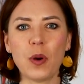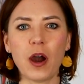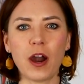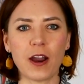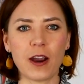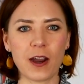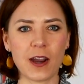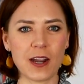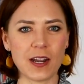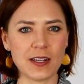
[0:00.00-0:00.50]

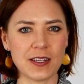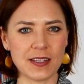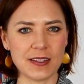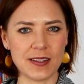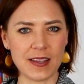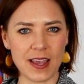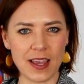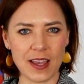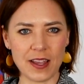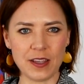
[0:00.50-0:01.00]
hard
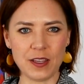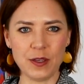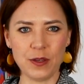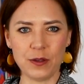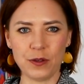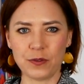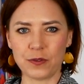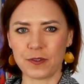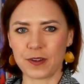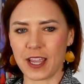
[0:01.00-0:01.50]
that
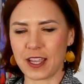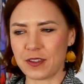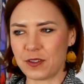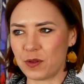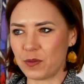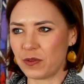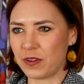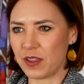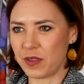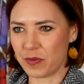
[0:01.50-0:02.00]
you forget
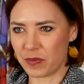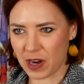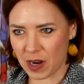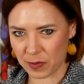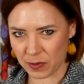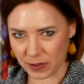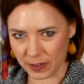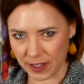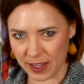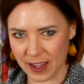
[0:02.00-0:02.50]
to breathe
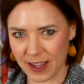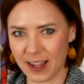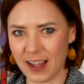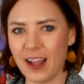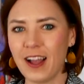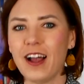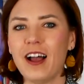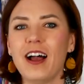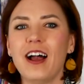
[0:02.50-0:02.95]
properly, huh?